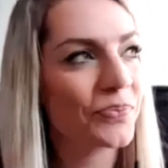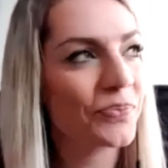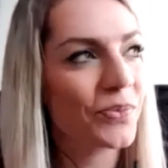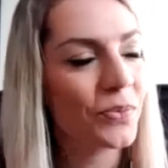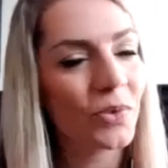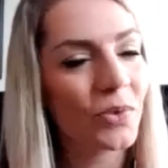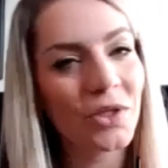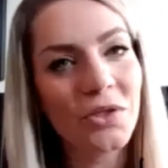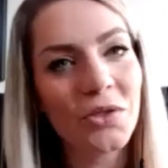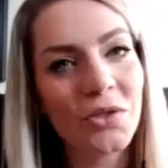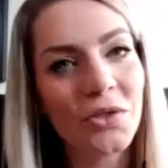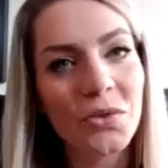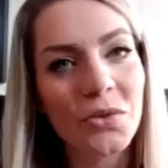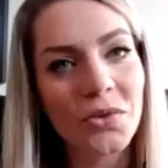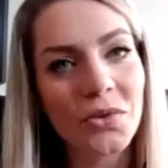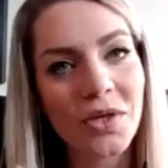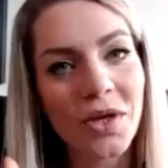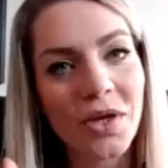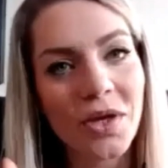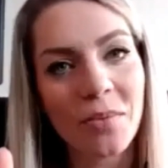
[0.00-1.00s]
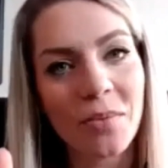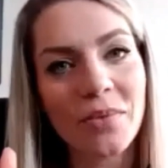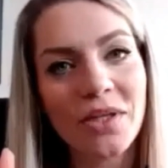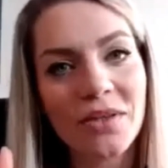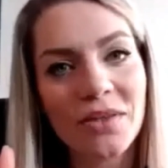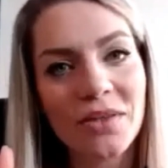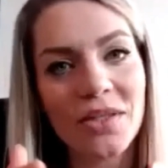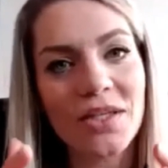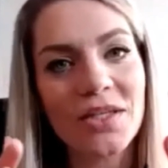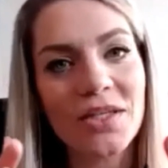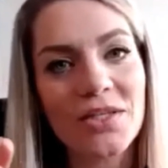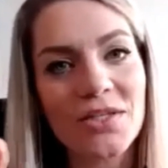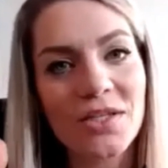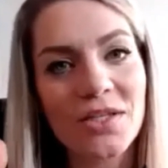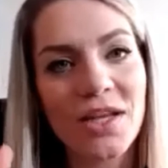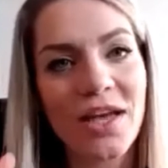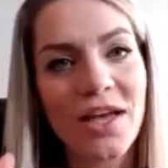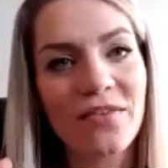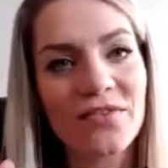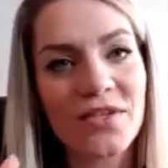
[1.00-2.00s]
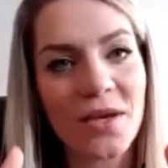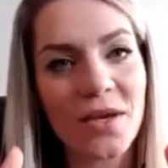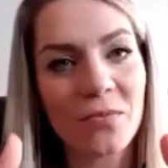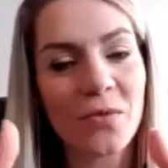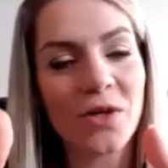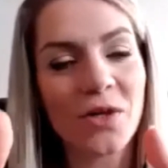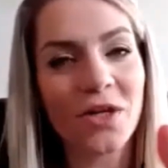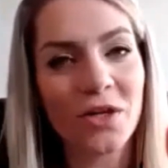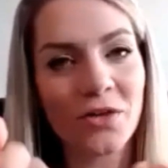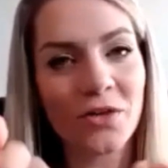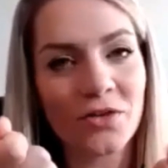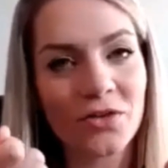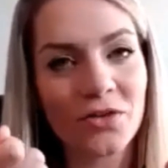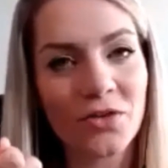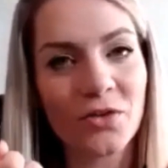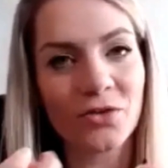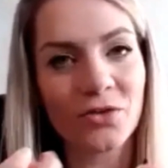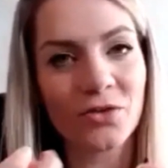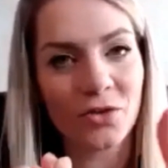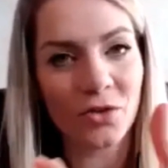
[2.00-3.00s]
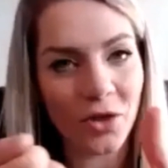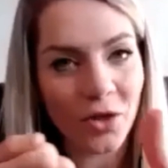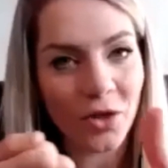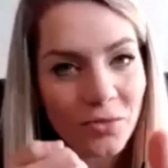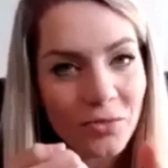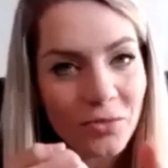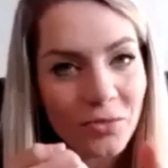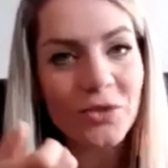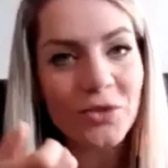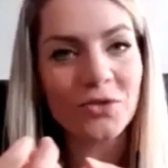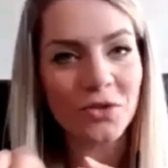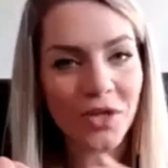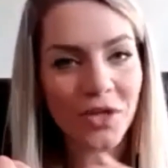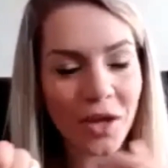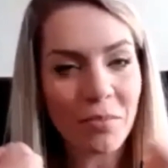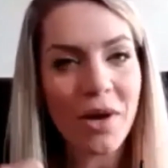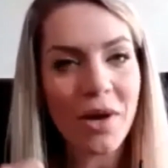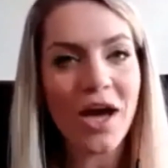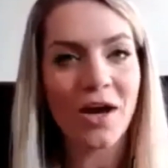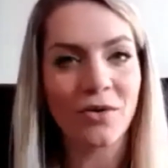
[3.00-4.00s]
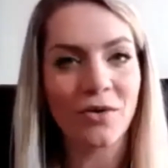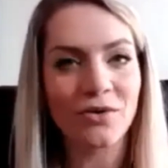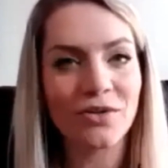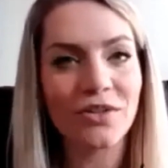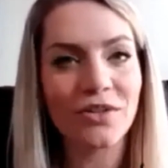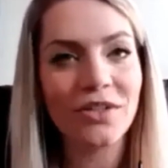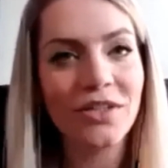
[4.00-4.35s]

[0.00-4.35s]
when you come in this life, someone else also helps you to come out.